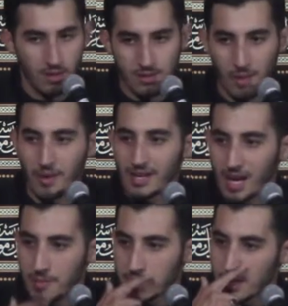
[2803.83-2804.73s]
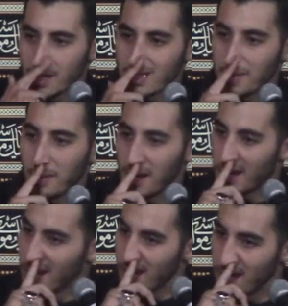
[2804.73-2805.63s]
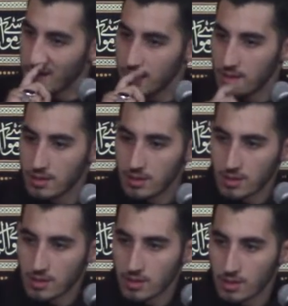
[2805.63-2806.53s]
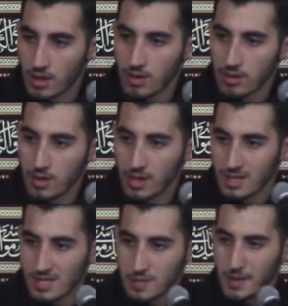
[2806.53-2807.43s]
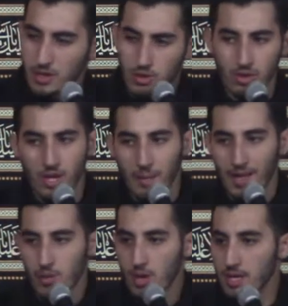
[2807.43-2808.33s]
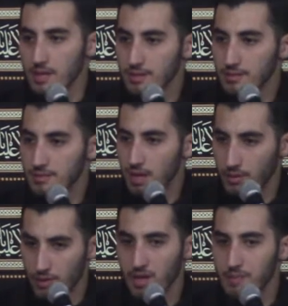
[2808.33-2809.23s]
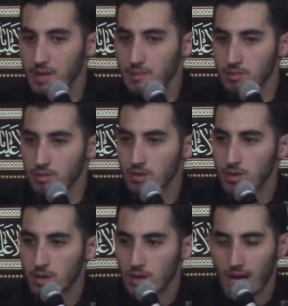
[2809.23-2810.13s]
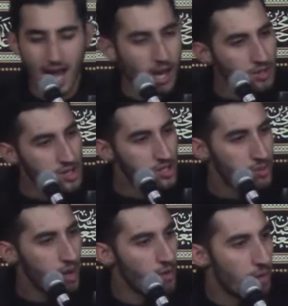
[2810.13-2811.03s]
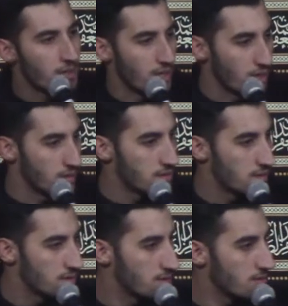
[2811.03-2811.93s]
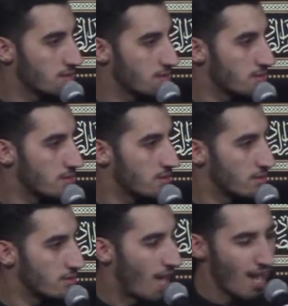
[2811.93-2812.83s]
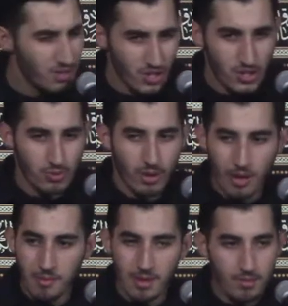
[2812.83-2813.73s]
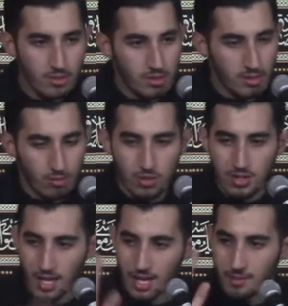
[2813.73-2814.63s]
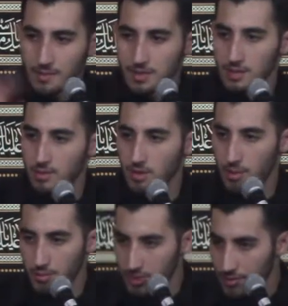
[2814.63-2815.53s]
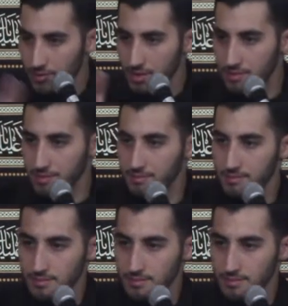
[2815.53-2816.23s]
Someone comes and, Allah, you know, speaks to you in a bad way in front of people. How did he swear at me? How did he swear at me? Mustahil Mabsam. I will never forgive him.